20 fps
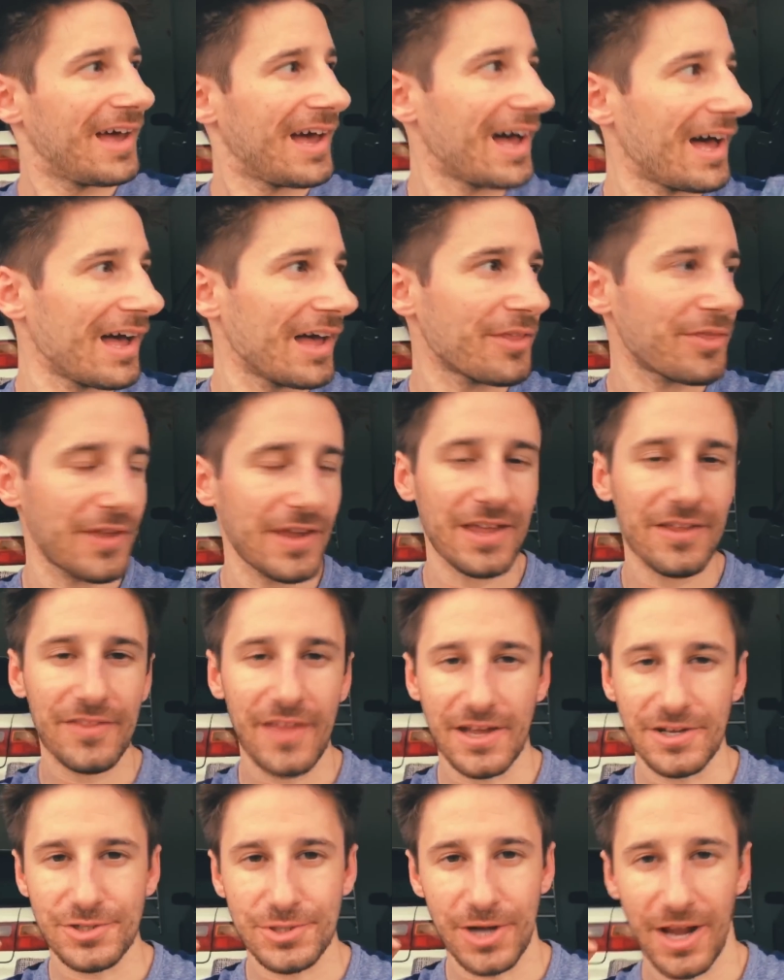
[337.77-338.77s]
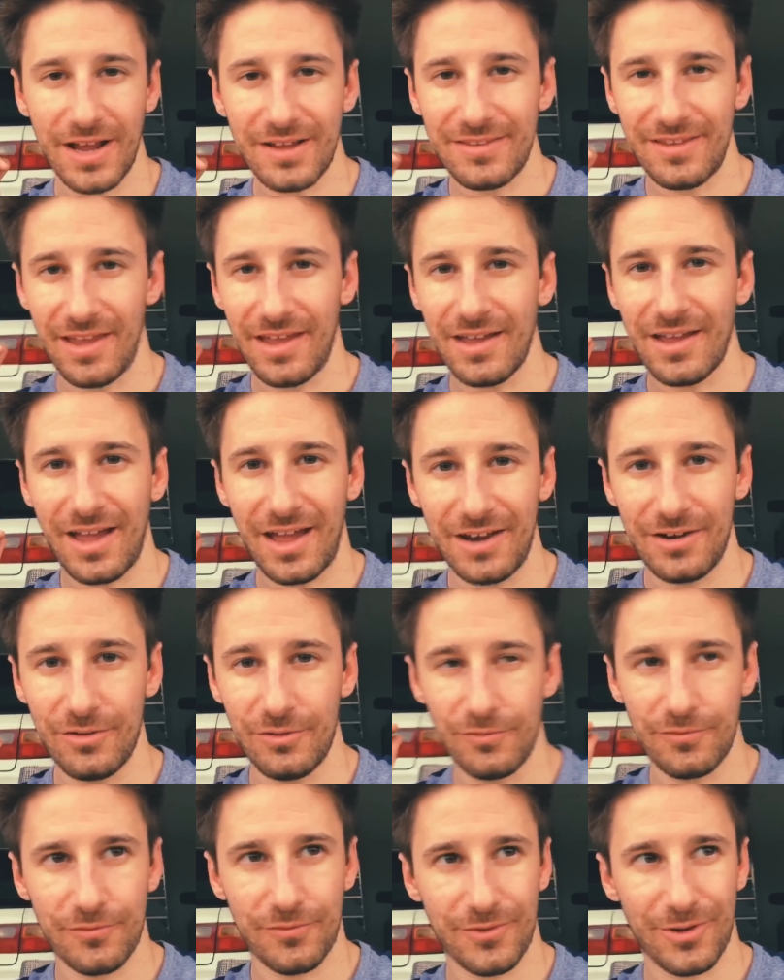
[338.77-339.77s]
I think at that track day I kind
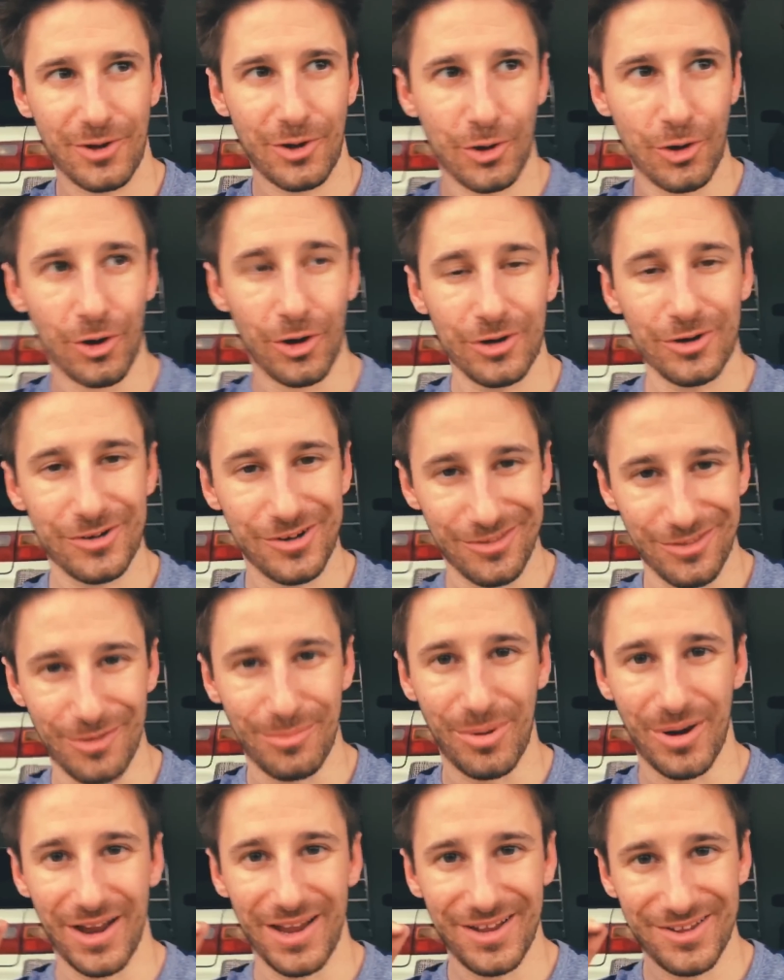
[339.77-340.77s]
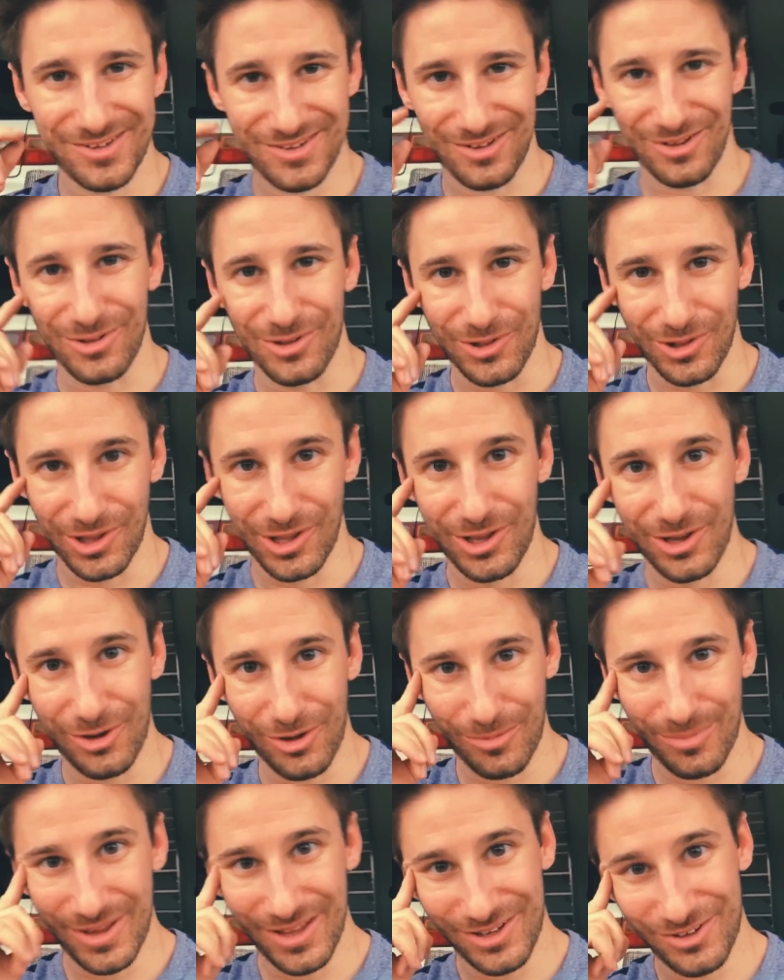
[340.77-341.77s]
of cooked the brakes a
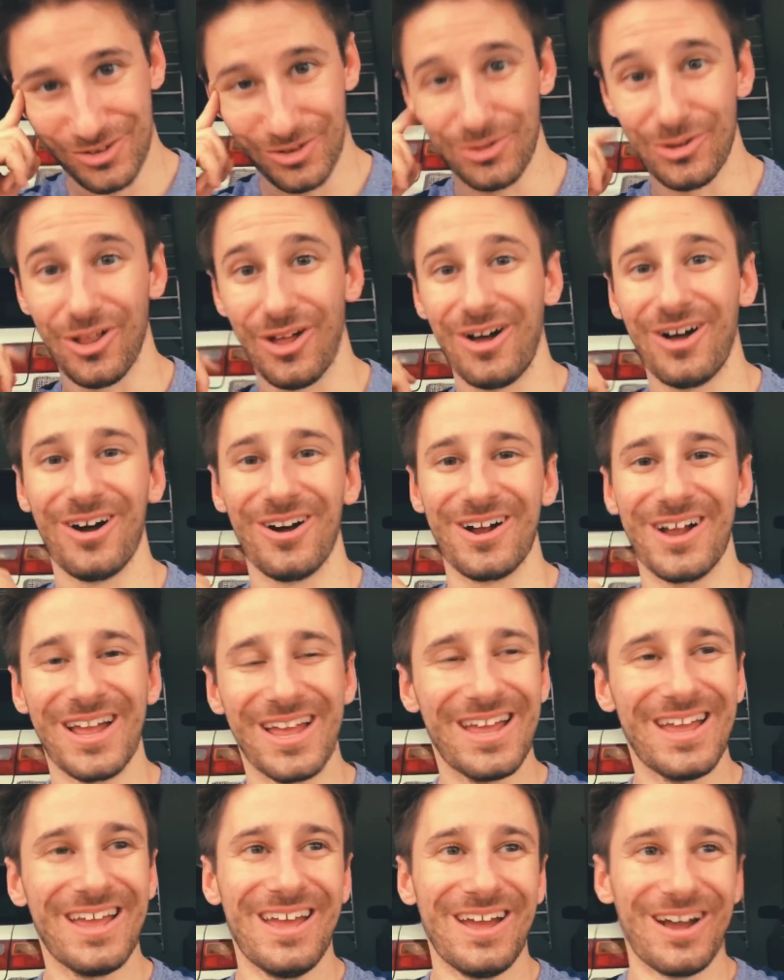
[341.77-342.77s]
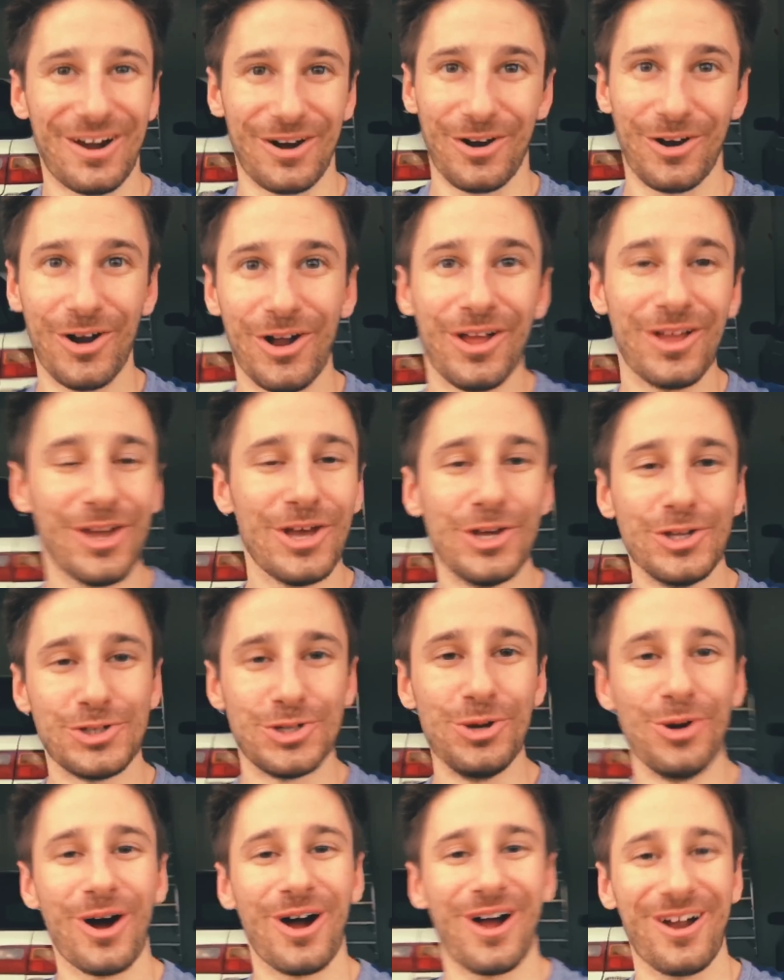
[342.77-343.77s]
little bit too long, or
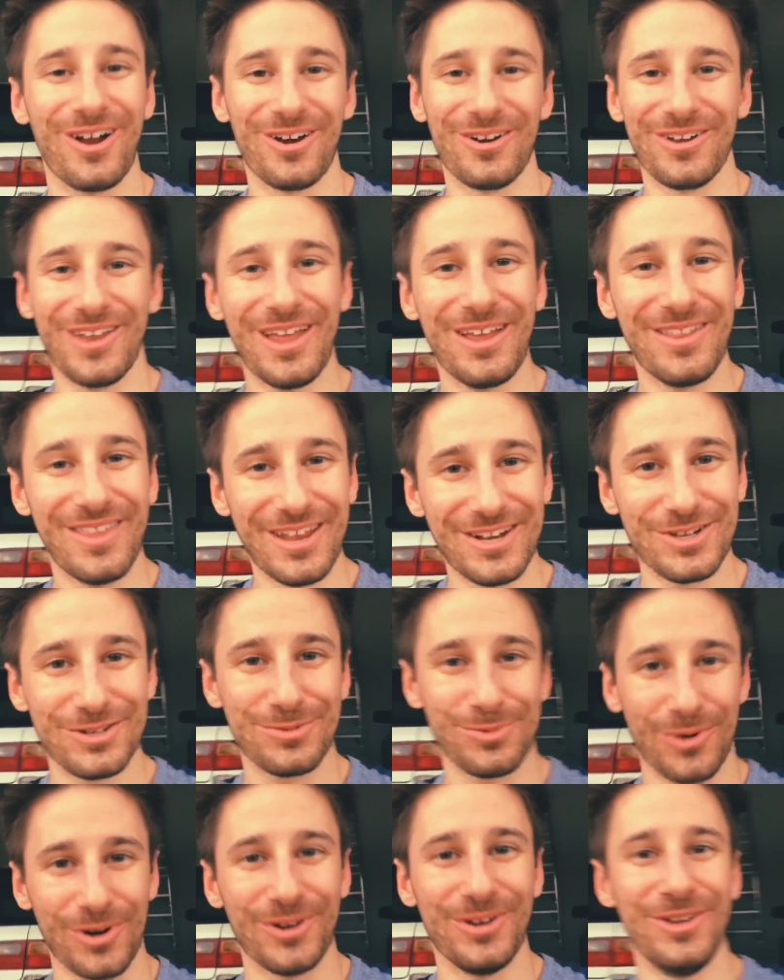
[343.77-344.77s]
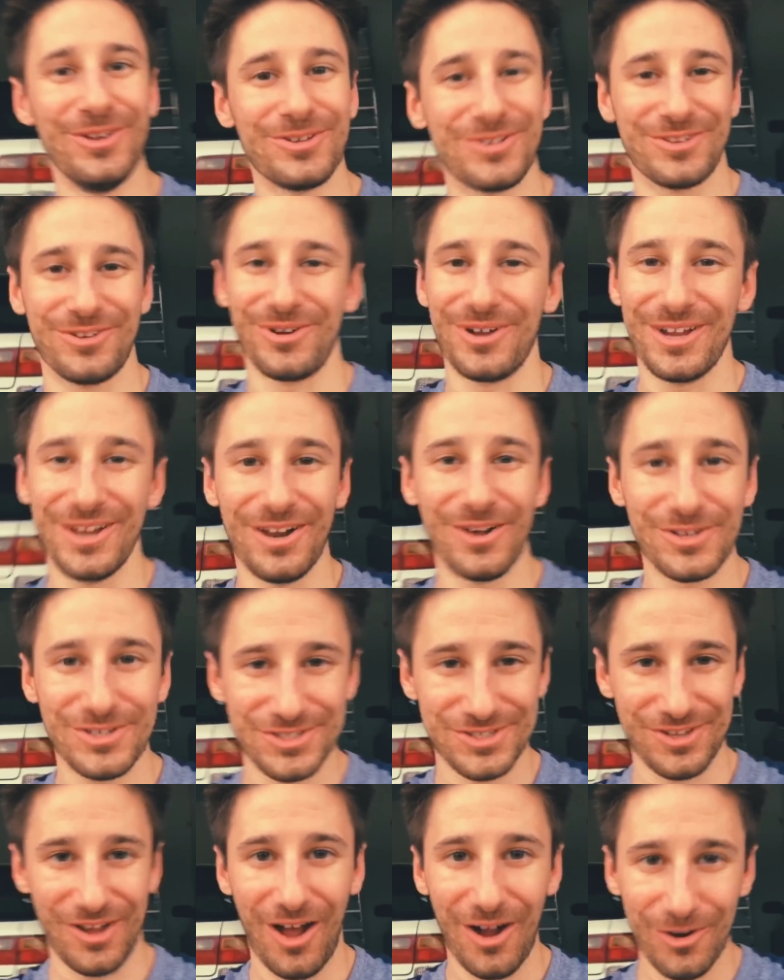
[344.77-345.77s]
too hard. They just weren't used to it. You know,
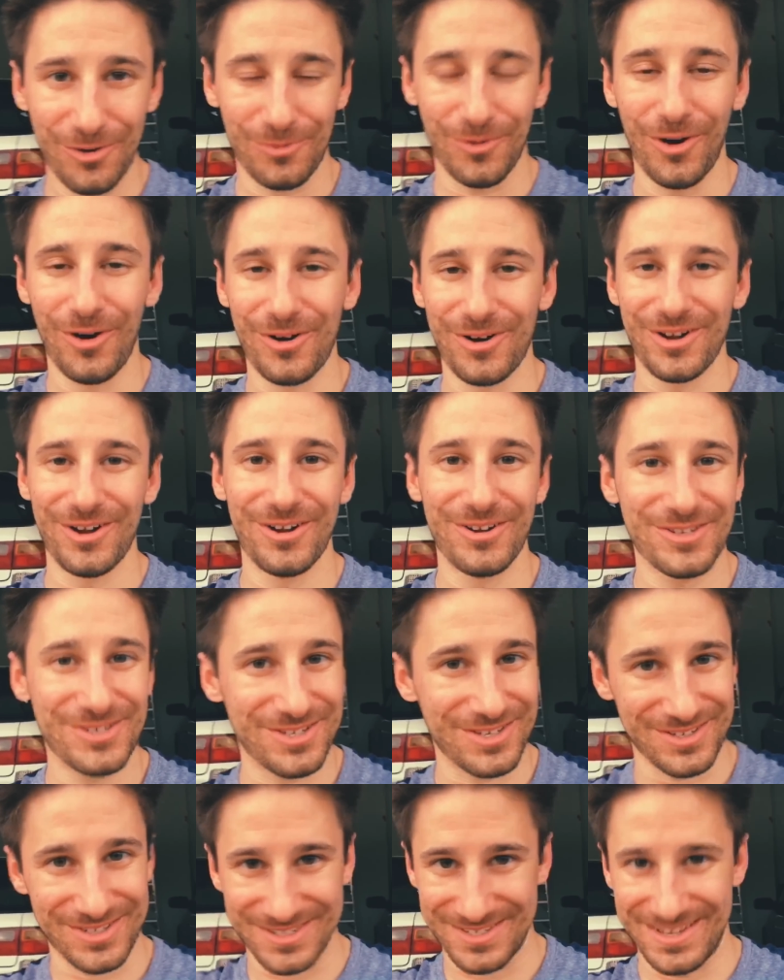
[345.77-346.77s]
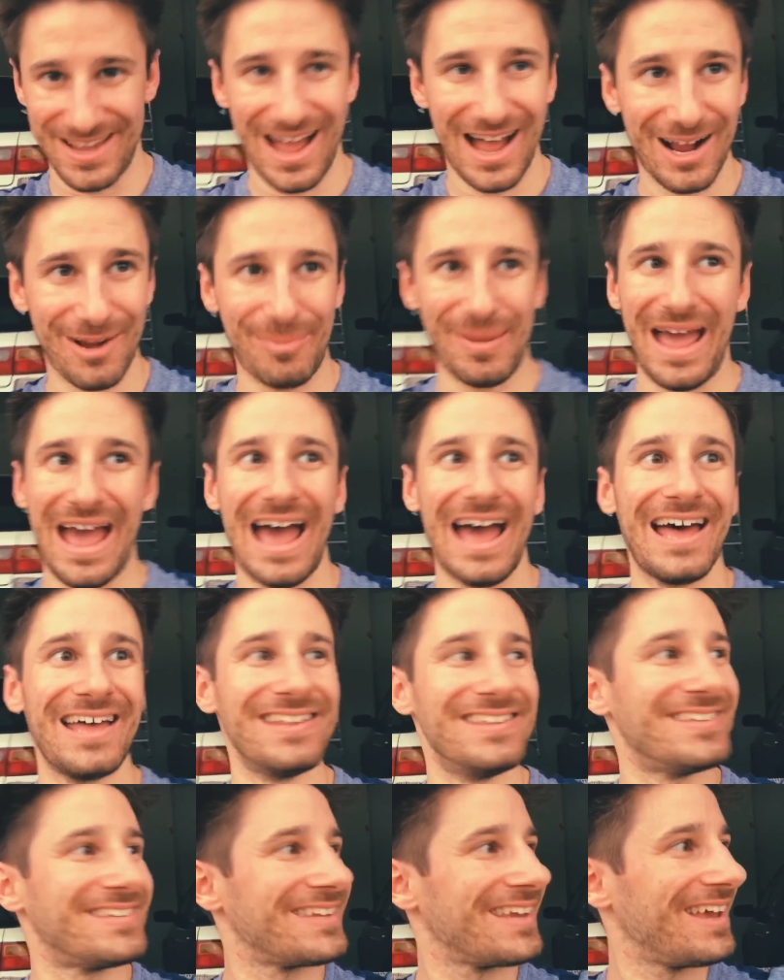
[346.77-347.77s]
stock rotors, stock
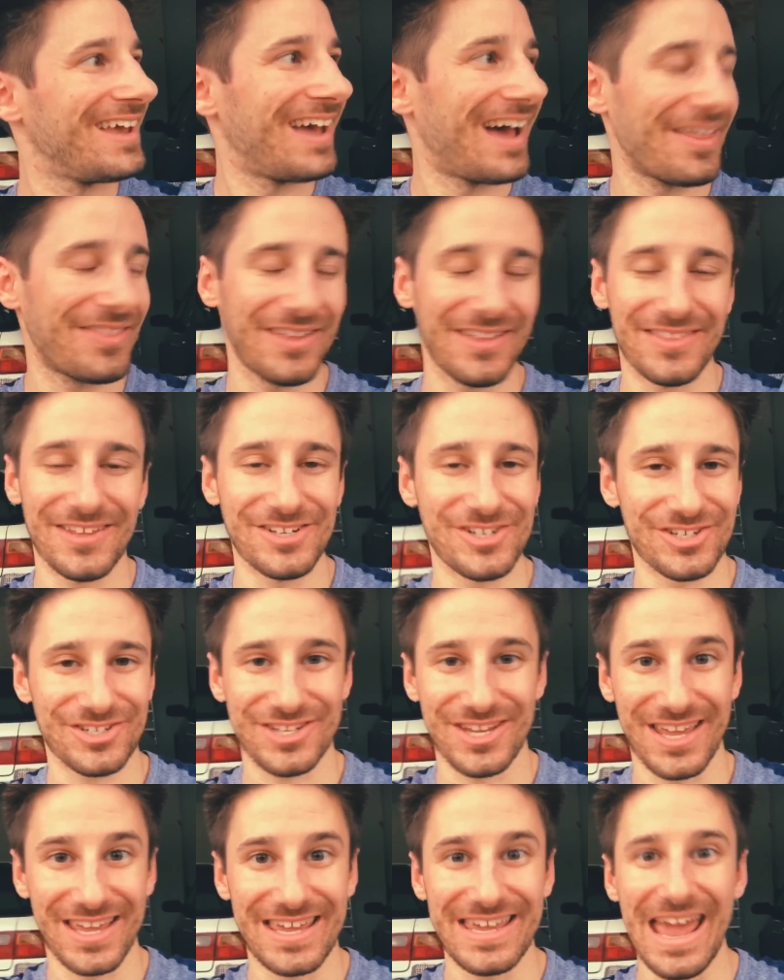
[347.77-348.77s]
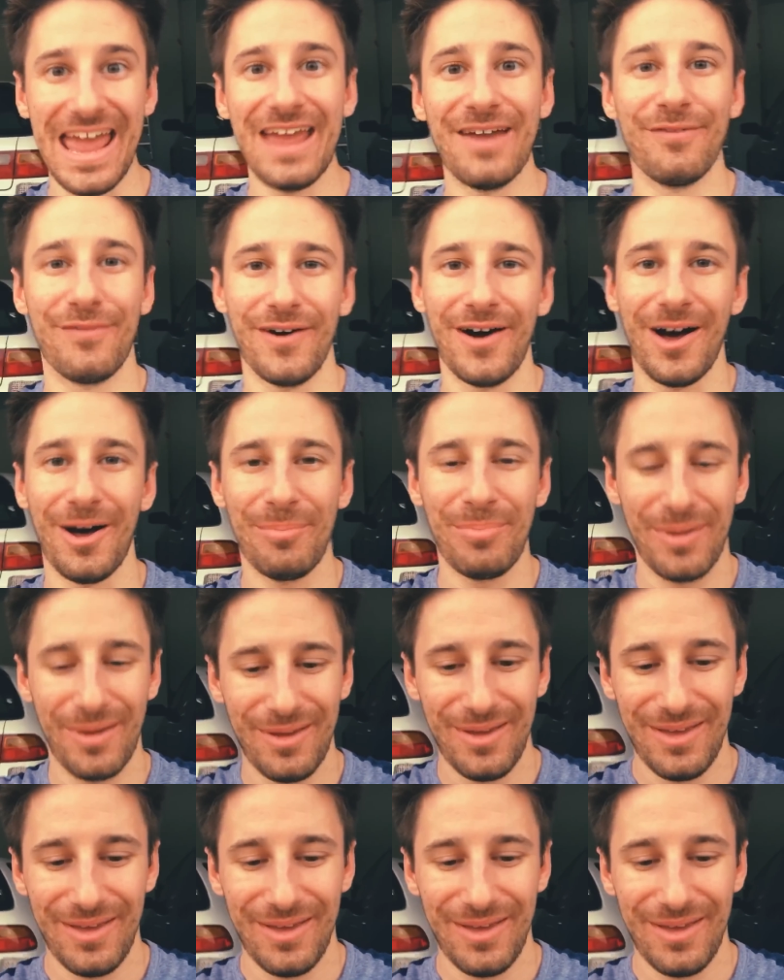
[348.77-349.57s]
pads, I think they just gave up.